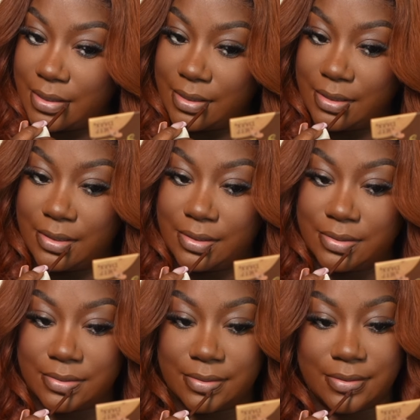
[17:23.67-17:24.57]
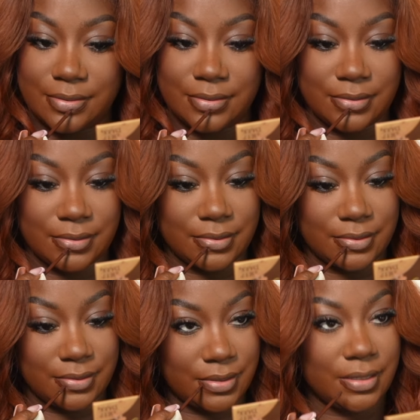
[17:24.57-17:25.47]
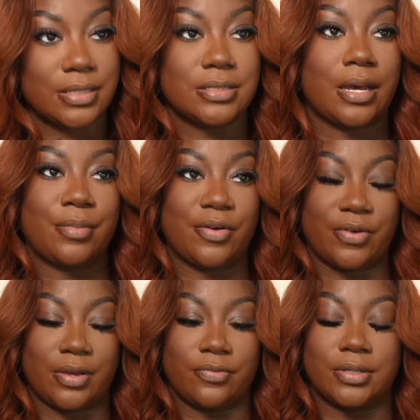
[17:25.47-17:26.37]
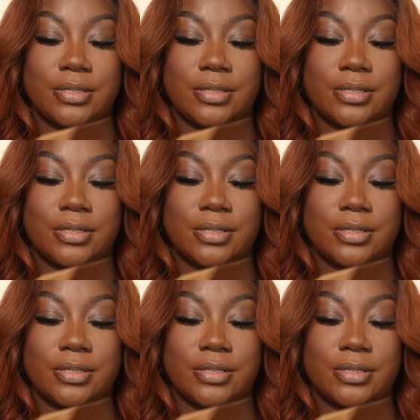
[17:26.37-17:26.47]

This right here is like my favorite.